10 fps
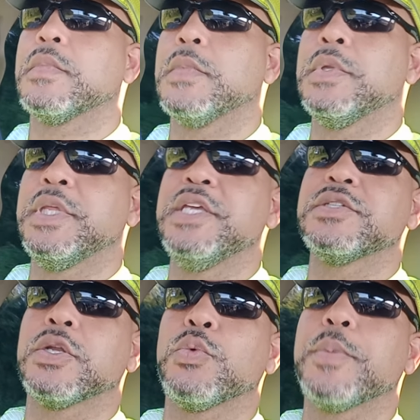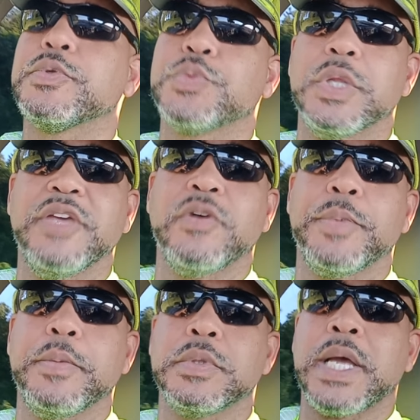And these are the ripples we leave on
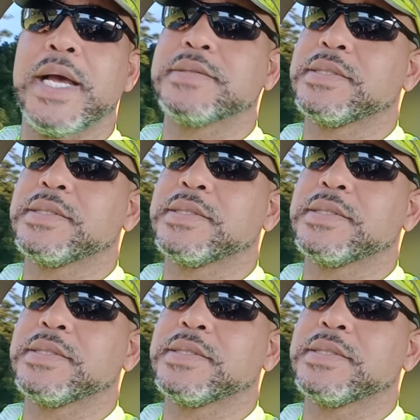people's lives,